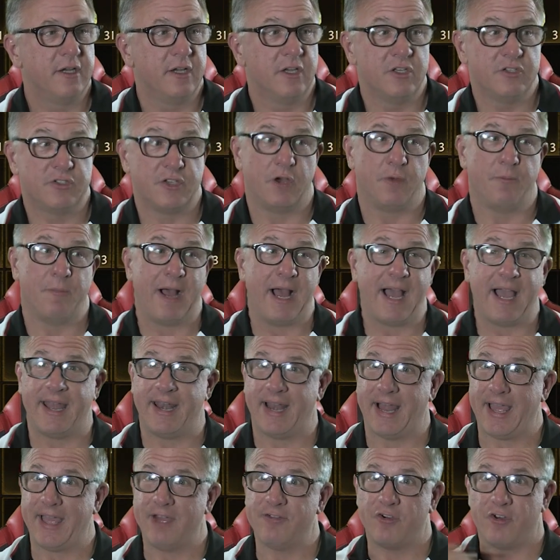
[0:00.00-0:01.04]
So mine,
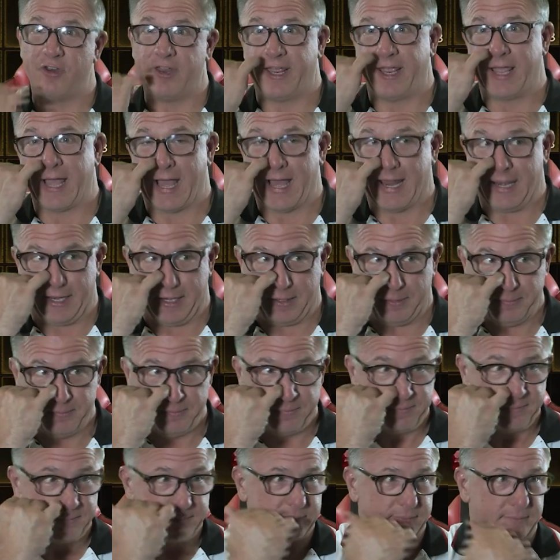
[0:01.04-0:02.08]
I have only got it
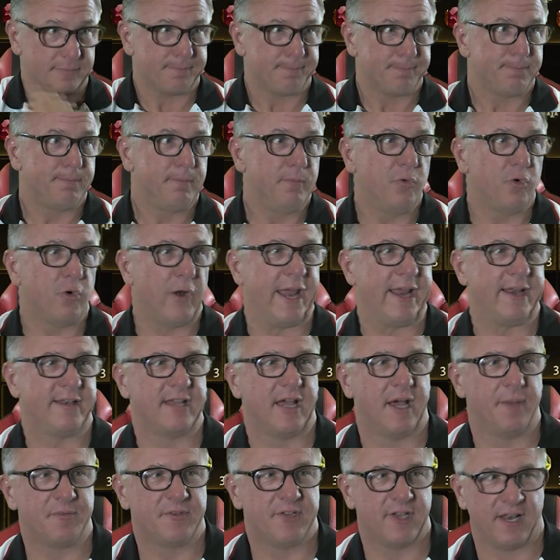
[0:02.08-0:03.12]
ranked
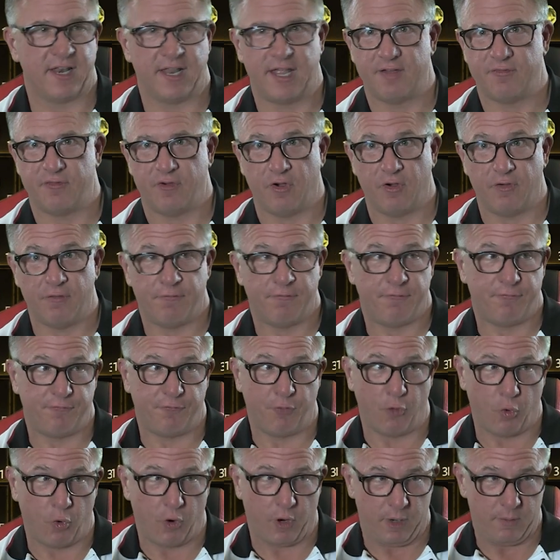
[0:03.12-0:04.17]
up to level
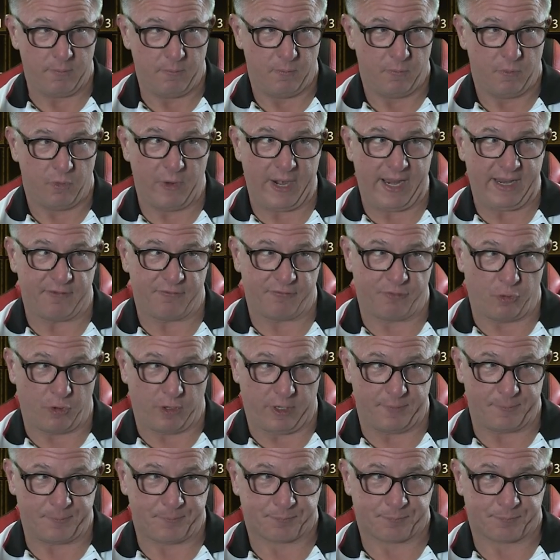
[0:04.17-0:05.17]
4, rank 4.